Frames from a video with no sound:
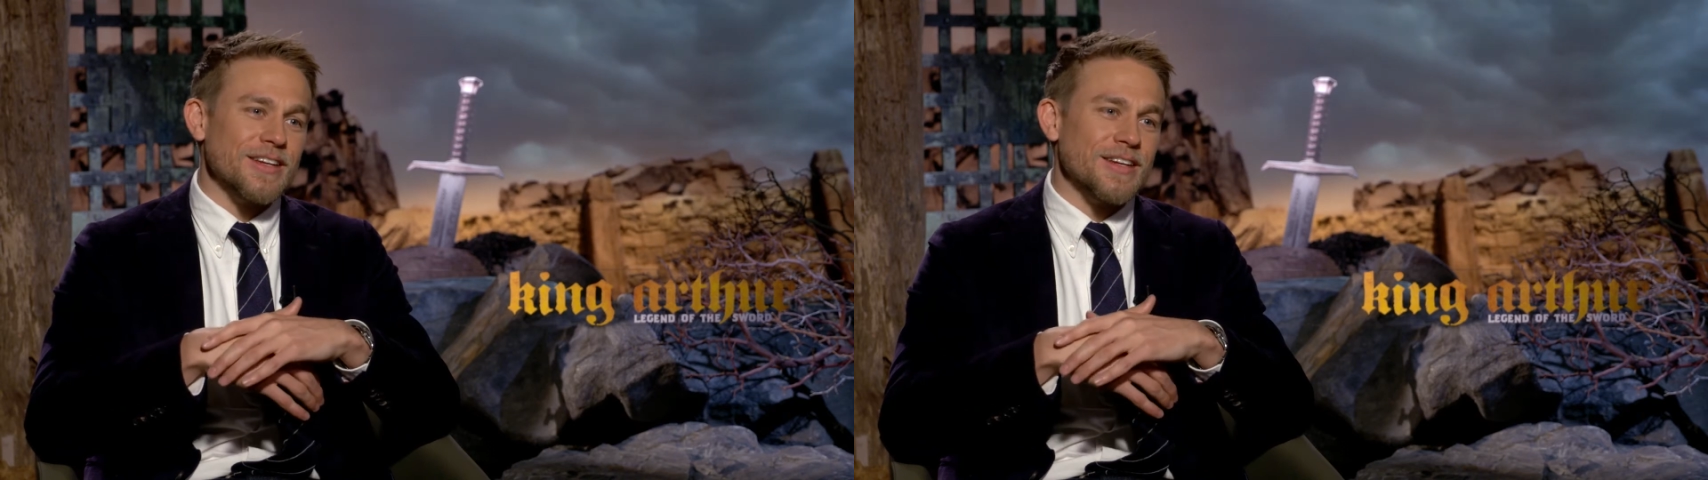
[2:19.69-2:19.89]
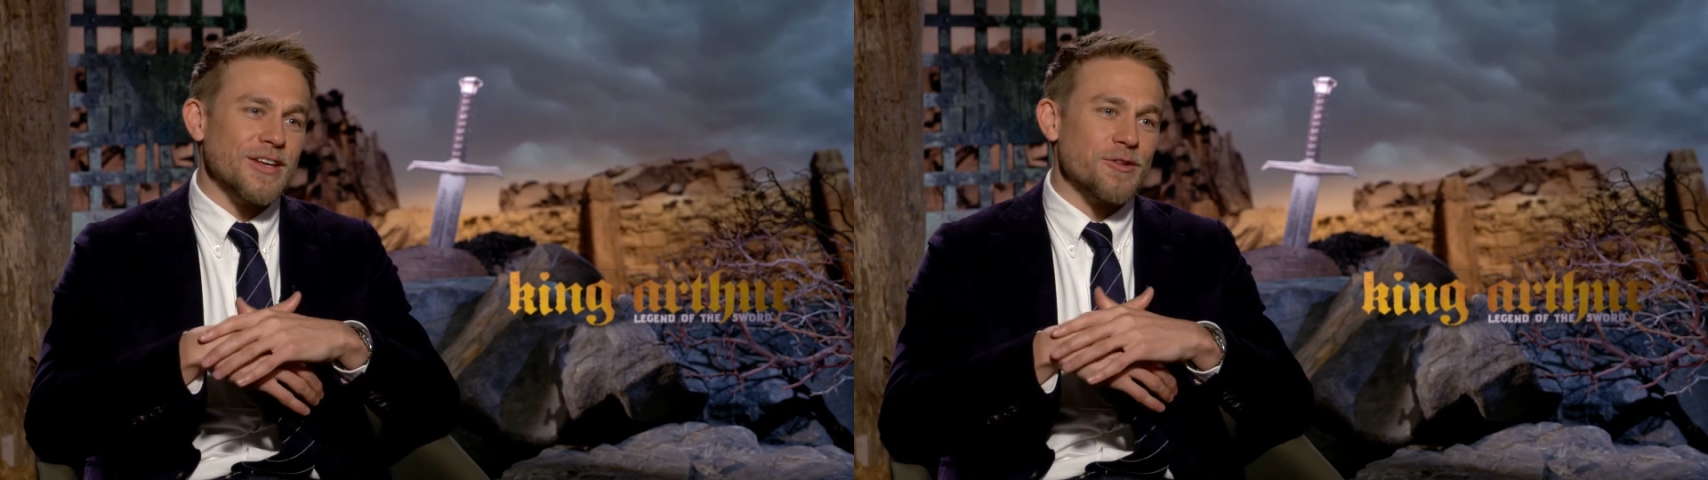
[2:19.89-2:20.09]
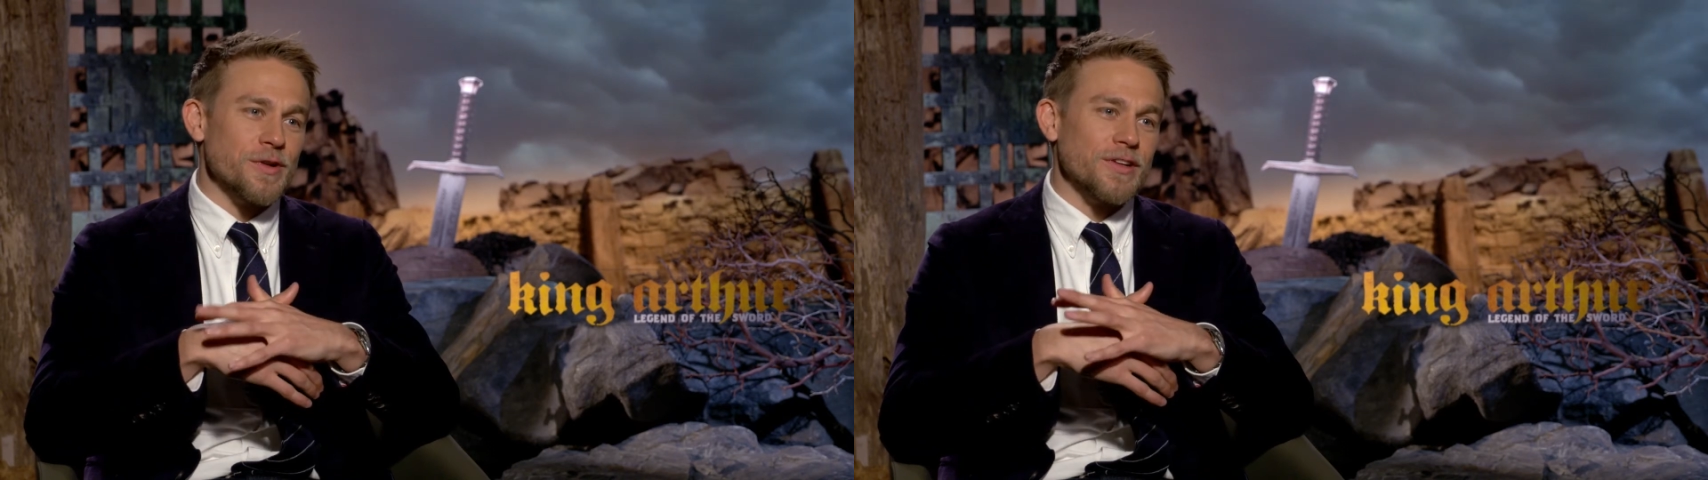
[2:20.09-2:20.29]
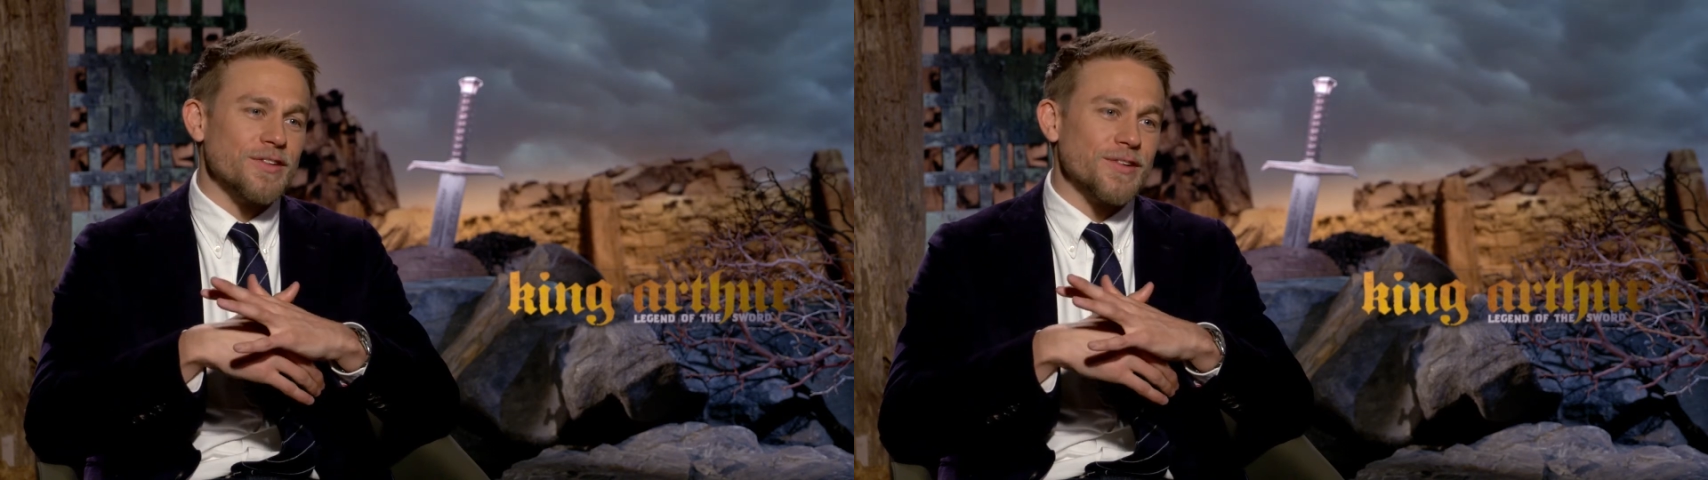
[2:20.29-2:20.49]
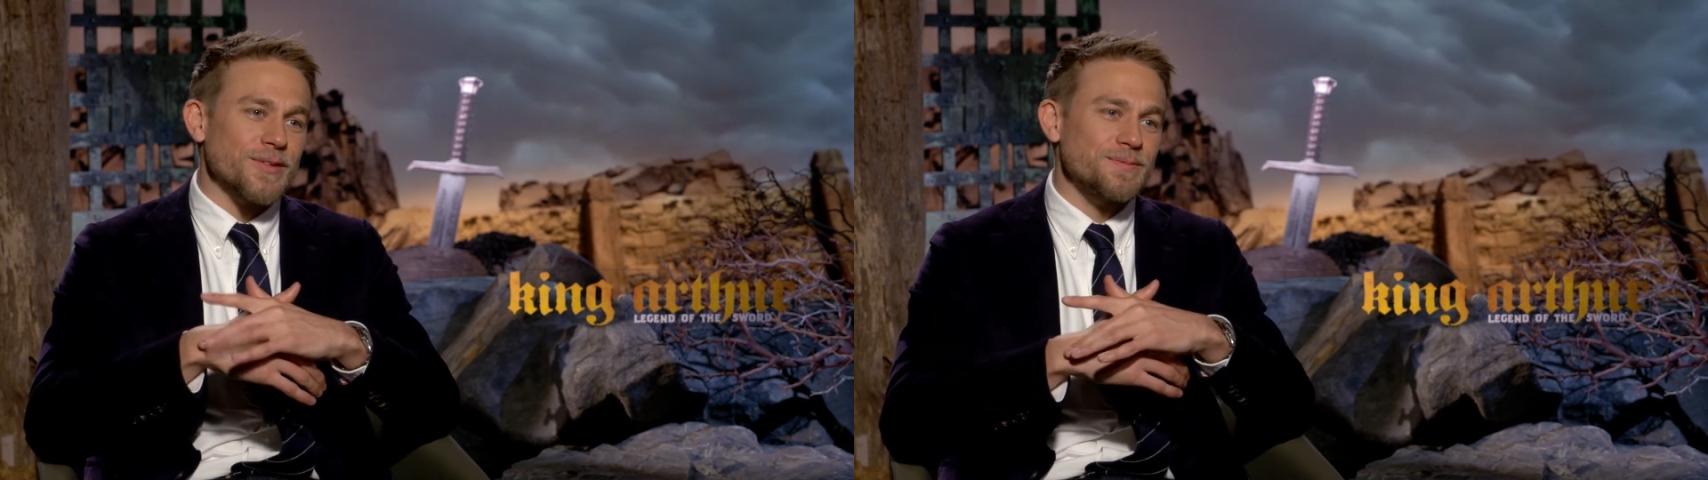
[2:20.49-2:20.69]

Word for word: and, and original.